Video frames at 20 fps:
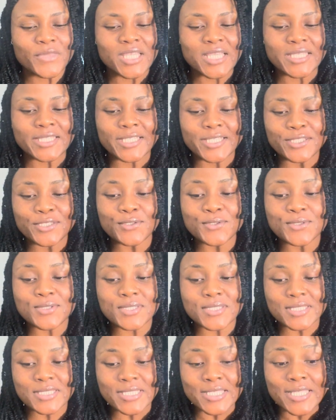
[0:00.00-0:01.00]
let you
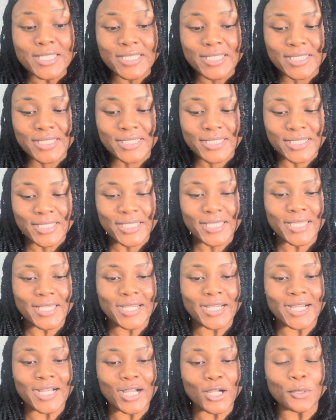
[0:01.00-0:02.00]
see
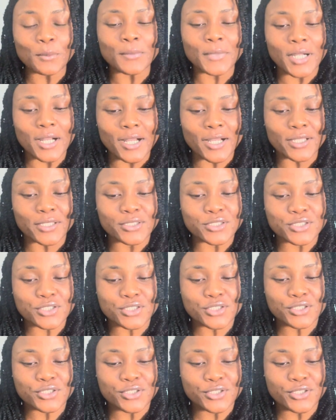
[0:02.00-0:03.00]
how
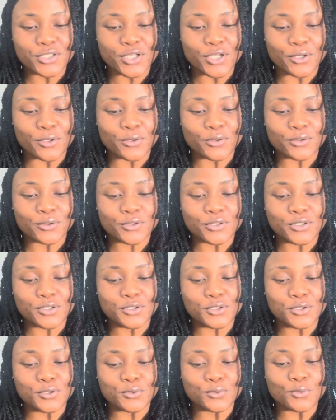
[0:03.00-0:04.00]
much
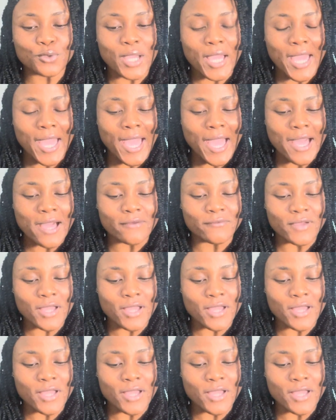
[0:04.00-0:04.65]
you have,